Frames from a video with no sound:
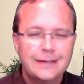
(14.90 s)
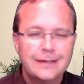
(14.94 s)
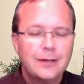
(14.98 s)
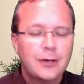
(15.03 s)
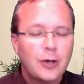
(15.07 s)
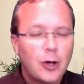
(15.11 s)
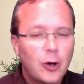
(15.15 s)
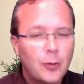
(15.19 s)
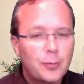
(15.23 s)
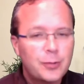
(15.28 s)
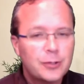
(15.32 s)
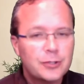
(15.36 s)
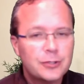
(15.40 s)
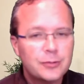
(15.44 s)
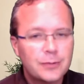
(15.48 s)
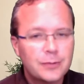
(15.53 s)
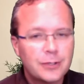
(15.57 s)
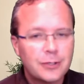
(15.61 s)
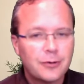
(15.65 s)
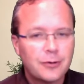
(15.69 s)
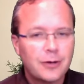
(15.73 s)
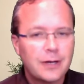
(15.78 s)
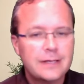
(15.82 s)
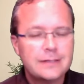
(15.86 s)
Hope you're doing
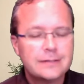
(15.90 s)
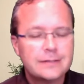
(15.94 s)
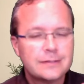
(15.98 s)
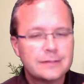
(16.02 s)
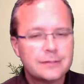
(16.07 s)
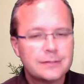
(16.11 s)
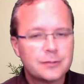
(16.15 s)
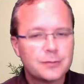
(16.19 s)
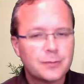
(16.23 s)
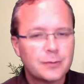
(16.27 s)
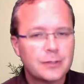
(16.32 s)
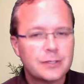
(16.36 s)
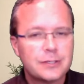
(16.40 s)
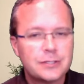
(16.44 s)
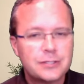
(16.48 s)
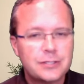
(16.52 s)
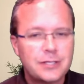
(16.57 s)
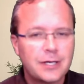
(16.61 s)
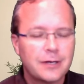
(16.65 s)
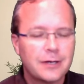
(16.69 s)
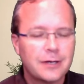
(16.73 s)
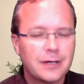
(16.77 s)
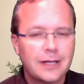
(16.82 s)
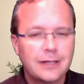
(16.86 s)
great. Just want to
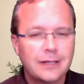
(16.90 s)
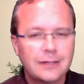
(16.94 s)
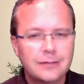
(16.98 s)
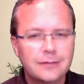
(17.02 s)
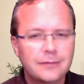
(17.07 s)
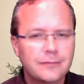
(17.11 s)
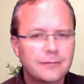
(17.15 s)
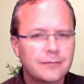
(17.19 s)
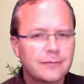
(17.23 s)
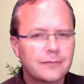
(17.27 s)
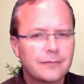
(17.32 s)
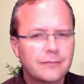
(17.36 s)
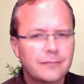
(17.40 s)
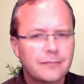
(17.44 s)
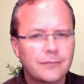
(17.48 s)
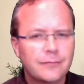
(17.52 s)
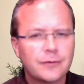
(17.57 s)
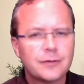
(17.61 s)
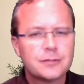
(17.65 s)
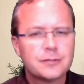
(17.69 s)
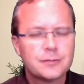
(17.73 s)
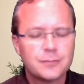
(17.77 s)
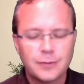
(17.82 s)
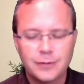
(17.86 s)
share a little
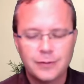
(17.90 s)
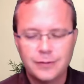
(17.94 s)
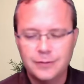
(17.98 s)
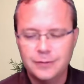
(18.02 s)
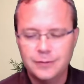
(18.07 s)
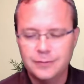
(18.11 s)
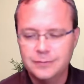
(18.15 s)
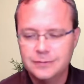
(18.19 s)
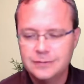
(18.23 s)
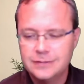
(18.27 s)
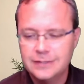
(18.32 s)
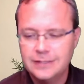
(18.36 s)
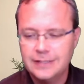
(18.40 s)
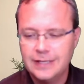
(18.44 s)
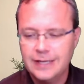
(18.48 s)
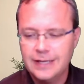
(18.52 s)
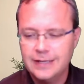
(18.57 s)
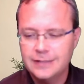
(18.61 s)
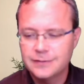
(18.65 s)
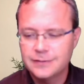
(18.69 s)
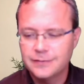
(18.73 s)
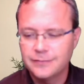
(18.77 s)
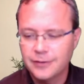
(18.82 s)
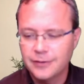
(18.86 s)
verse with you today.
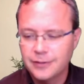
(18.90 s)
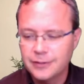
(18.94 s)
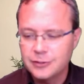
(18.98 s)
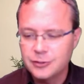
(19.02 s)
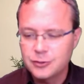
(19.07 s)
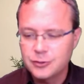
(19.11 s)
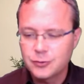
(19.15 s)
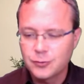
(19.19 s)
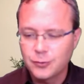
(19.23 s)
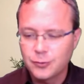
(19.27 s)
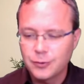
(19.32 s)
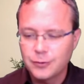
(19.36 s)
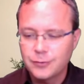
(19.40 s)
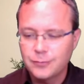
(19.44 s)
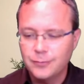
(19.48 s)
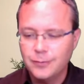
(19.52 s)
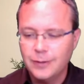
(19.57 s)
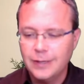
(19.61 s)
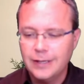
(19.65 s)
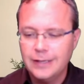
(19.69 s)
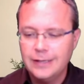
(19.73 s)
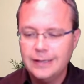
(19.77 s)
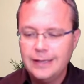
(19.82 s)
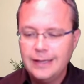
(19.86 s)
It's a very short
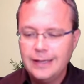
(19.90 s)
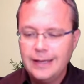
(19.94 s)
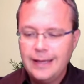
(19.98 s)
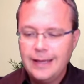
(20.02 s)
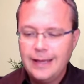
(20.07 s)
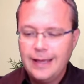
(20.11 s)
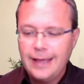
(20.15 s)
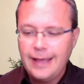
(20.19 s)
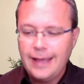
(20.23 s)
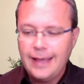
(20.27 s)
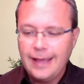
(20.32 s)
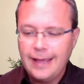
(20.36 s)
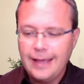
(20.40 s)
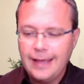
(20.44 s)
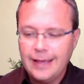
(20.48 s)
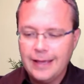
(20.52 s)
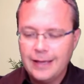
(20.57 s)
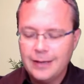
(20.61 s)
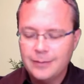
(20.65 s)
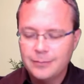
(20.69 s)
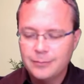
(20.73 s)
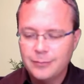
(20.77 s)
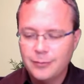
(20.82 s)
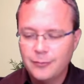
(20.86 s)
one,
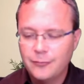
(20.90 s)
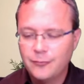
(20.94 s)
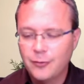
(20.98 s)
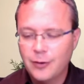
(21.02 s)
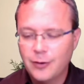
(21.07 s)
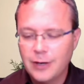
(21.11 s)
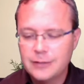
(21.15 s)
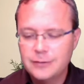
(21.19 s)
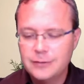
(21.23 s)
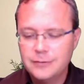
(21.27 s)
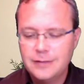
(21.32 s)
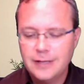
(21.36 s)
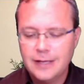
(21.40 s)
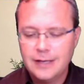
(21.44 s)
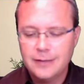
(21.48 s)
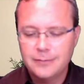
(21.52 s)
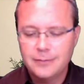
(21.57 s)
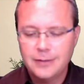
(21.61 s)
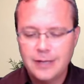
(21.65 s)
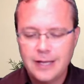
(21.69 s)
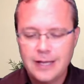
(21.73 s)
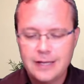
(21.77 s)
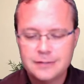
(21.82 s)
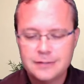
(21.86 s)
and before I do that, I
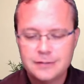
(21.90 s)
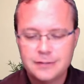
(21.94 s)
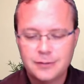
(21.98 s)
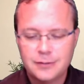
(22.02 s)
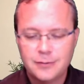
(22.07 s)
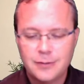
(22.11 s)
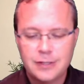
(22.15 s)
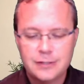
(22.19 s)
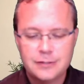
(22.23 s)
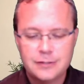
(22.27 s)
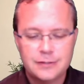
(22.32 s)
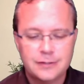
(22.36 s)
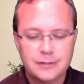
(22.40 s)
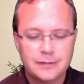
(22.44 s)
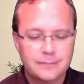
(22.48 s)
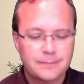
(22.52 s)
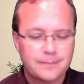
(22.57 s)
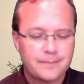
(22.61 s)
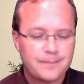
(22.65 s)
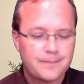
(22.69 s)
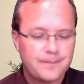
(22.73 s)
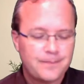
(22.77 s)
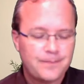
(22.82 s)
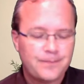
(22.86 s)
want to ask you a question.
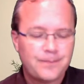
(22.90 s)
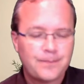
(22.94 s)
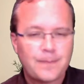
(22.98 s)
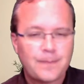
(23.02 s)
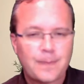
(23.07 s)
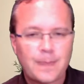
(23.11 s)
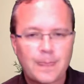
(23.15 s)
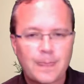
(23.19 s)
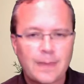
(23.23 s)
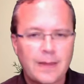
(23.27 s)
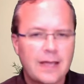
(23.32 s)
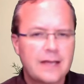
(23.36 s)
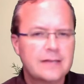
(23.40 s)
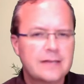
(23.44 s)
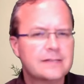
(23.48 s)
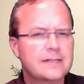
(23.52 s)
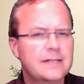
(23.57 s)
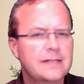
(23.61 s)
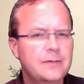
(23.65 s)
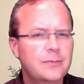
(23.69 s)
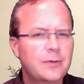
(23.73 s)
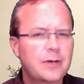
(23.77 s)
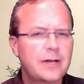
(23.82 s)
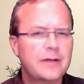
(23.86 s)
Has
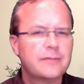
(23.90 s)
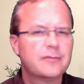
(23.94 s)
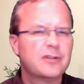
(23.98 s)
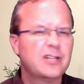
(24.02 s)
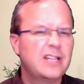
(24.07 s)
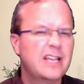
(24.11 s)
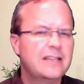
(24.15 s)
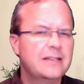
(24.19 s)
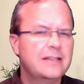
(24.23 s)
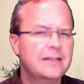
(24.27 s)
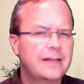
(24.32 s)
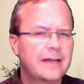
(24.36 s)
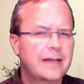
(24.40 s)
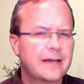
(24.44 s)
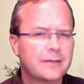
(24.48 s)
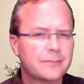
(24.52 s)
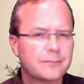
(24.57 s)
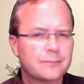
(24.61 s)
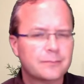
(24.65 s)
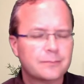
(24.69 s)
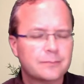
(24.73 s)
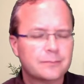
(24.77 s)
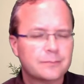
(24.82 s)
anyone ever let you down?